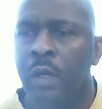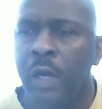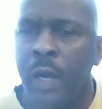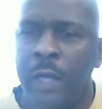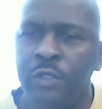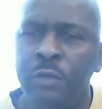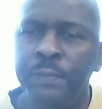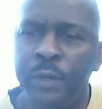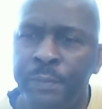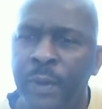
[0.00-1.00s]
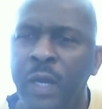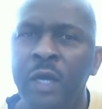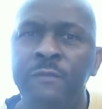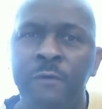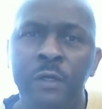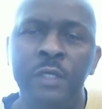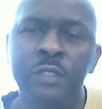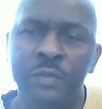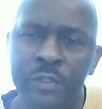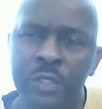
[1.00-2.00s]
Are you prepared for his
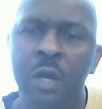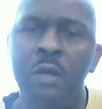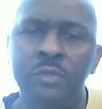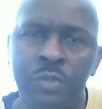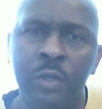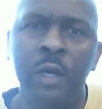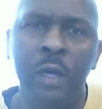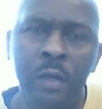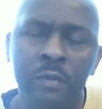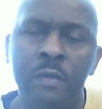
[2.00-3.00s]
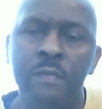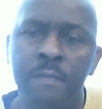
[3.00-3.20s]
return to earth?